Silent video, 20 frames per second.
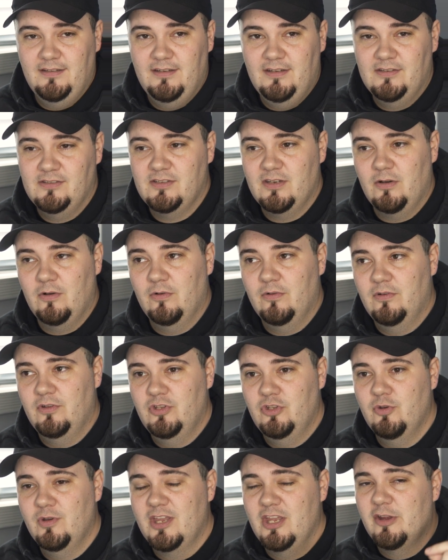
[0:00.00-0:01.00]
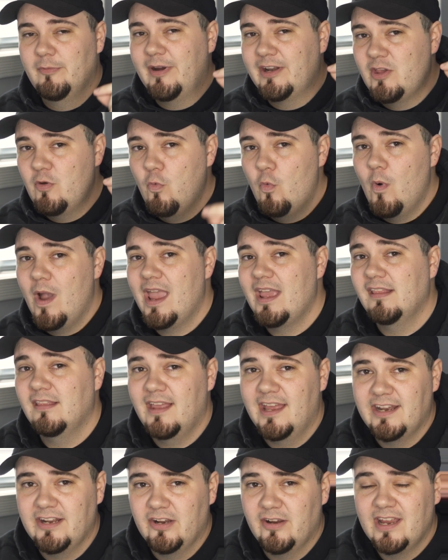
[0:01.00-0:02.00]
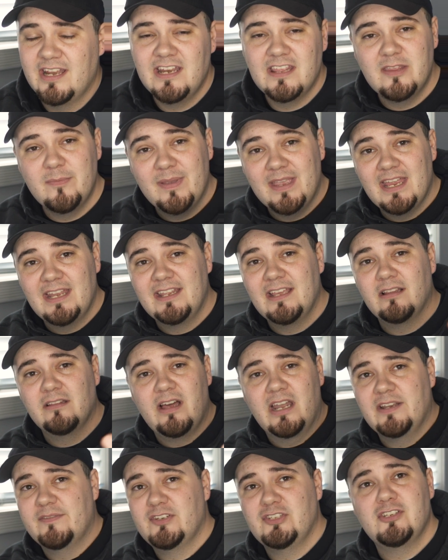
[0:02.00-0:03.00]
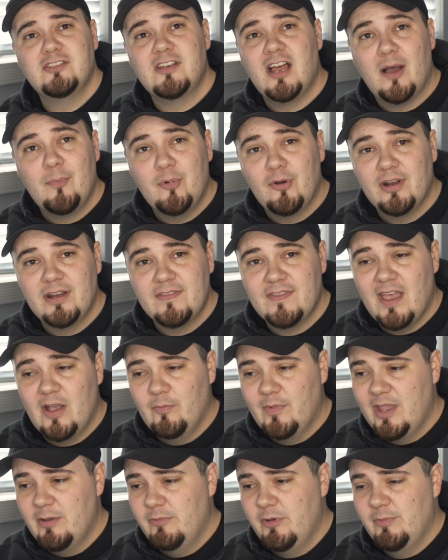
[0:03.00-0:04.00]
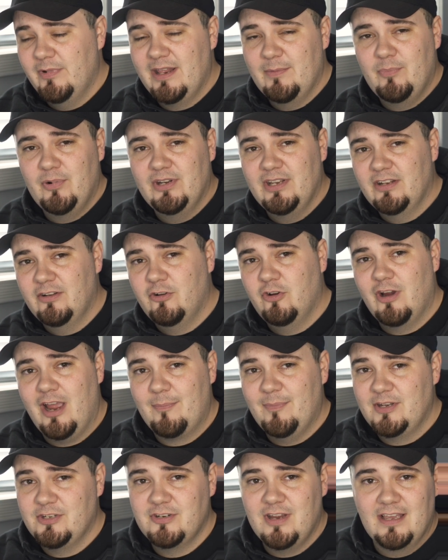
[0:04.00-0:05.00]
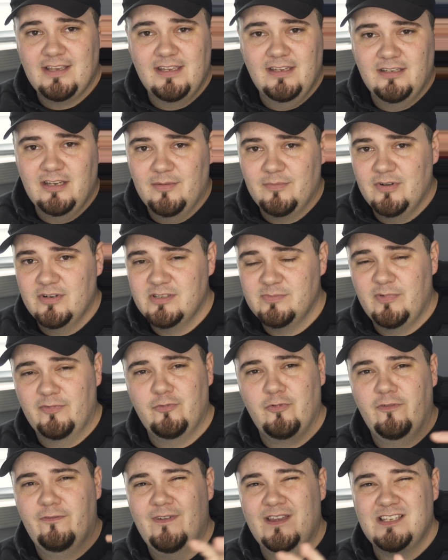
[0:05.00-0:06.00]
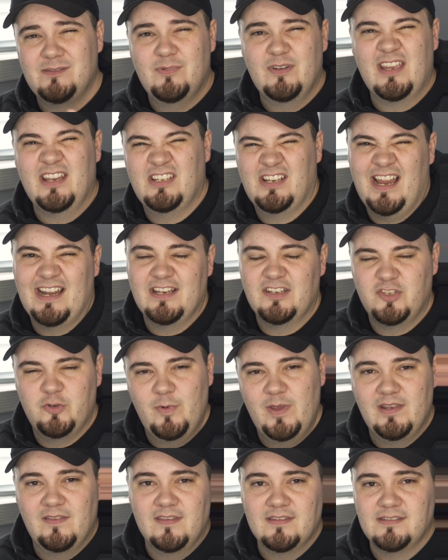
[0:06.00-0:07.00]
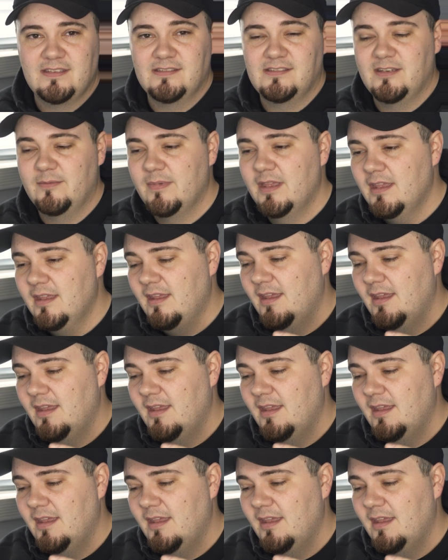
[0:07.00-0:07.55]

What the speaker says: So you get your money way later. And in the beginning, a lot of us just operated that way. We would put in crappy tracking numbers before Facebook had kind of tweaked the system.